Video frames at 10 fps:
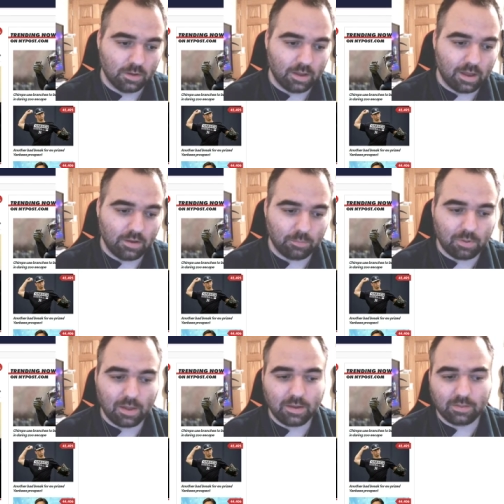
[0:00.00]
And you could
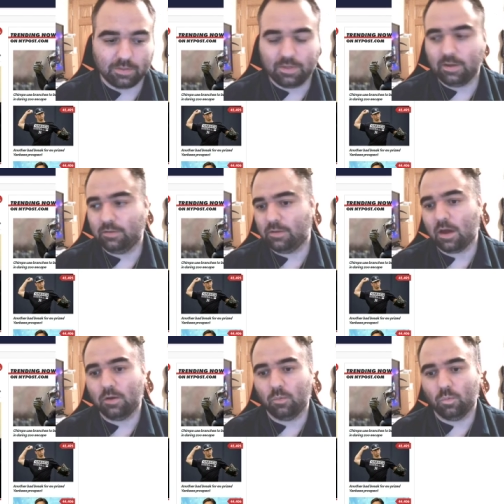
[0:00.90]
probably get the thing
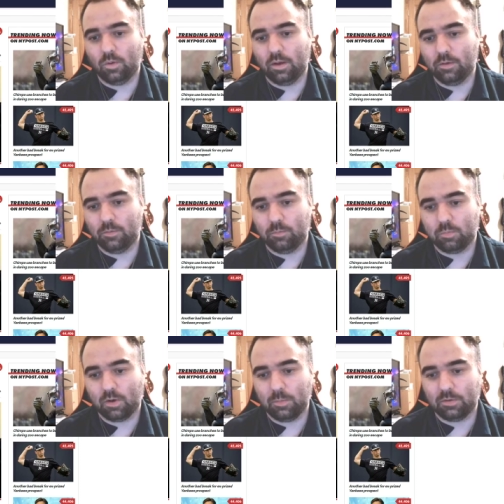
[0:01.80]
done in
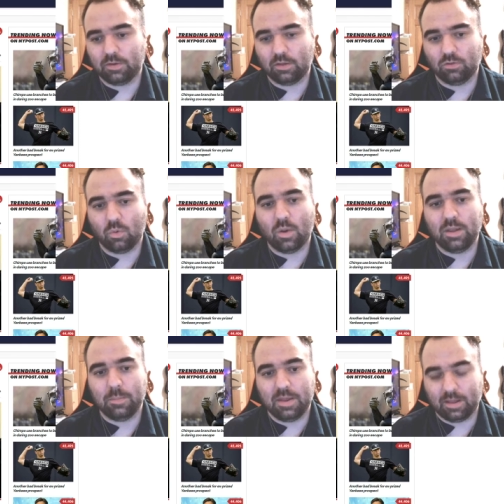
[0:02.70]
pretty much like 20
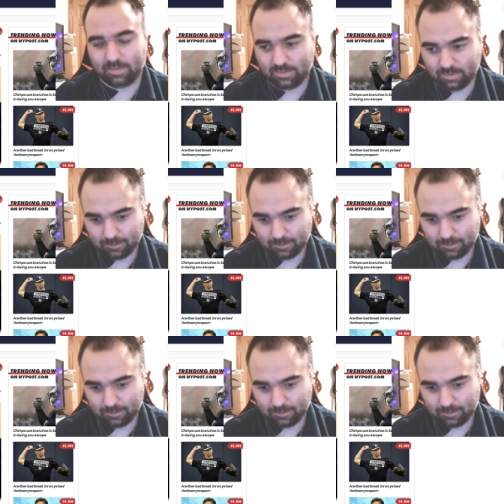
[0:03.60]
minutes.